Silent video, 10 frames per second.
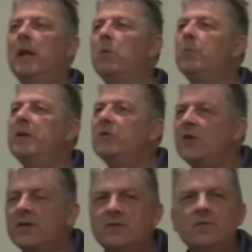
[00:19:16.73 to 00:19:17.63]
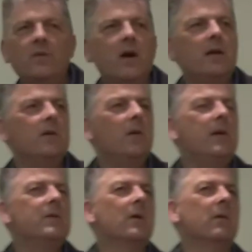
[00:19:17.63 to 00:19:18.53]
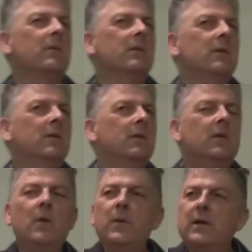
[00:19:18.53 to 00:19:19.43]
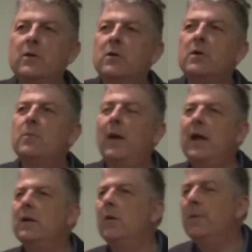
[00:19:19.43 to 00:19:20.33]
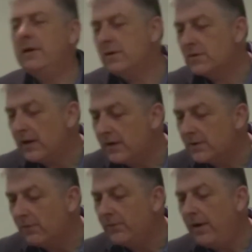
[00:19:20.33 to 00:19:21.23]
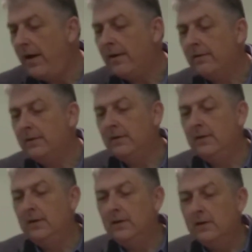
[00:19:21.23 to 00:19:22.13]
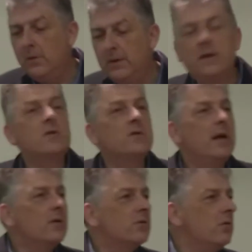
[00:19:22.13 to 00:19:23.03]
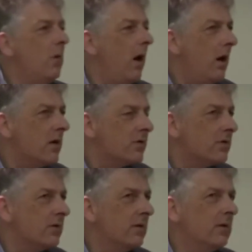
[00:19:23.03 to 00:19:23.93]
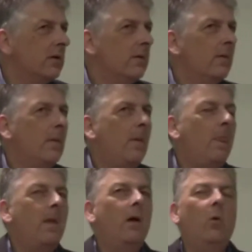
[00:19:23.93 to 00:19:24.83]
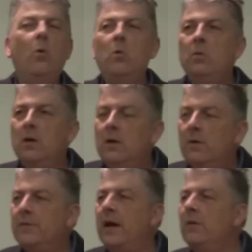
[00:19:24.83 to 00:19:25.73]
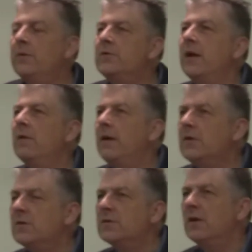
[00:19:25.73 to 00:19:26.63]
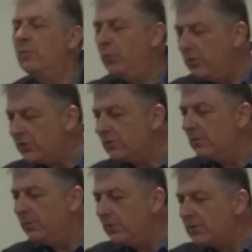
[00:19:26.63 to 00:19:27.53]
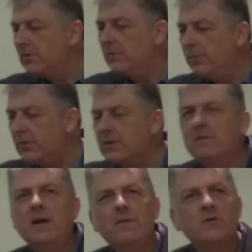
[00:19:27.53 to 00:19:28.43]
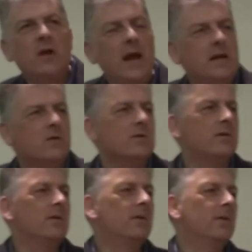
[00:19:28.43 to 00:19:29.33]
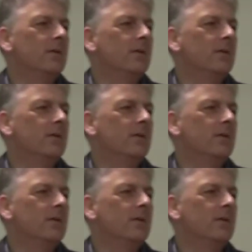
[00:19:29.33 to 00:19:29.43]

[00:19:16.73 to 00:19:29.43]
He would be justified in doing so. Nobody could complain. Nobody could say it's unfair. Nobody could say it's too harsh. All down the generations, they've pushed and pushed and pushed. They've never changed.